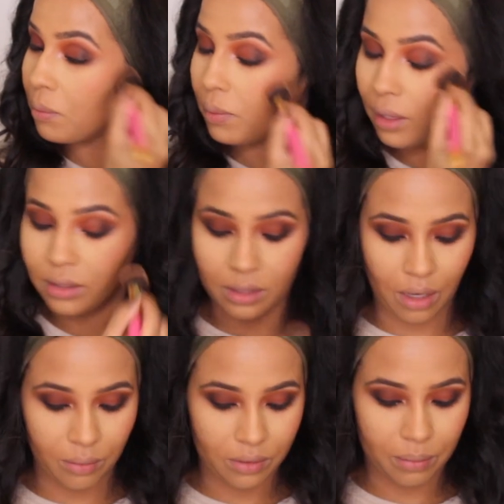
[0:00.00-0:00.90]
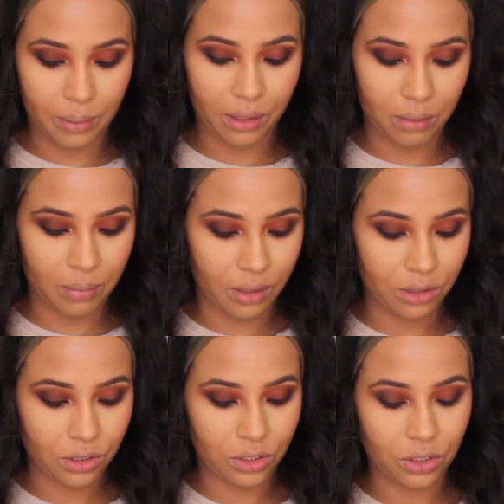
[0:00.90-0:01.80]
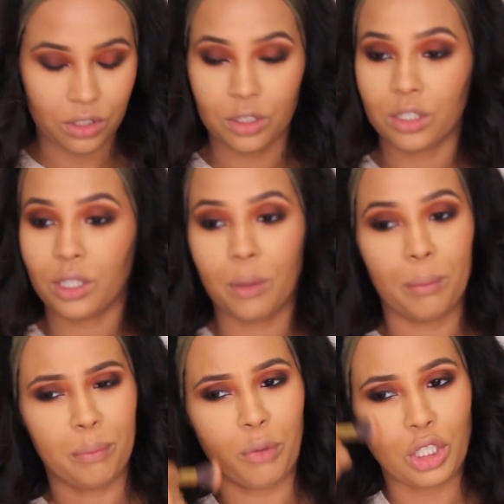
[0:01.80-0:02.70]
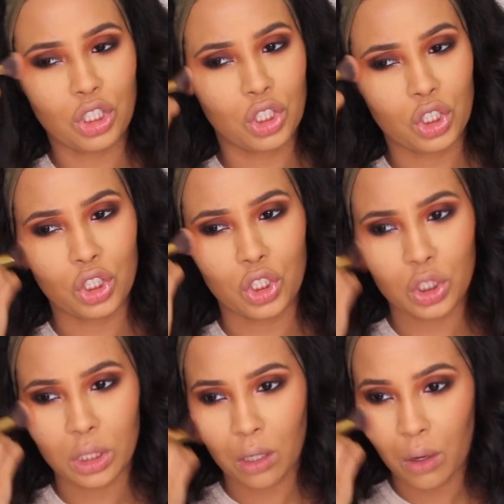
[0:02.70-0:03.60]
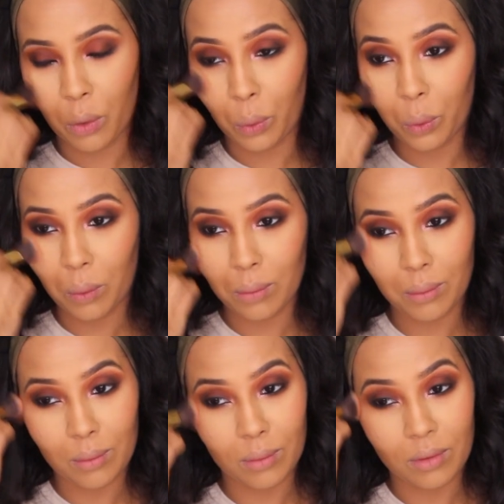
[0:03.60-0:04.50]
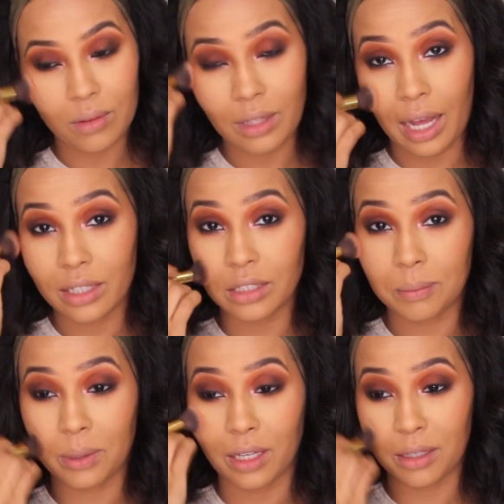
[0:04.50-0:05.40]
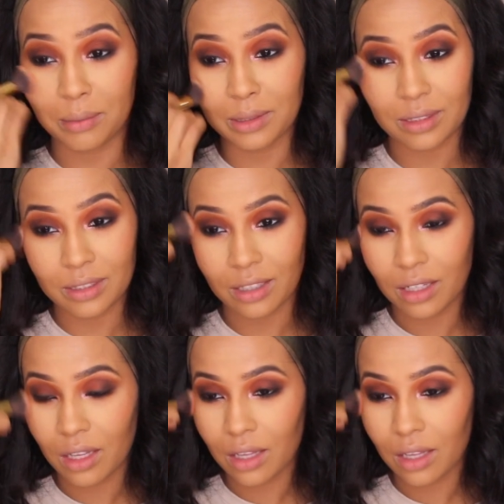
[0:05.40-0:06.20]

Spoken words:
blend it out with a bigger brush. Ooh, that is pigmented.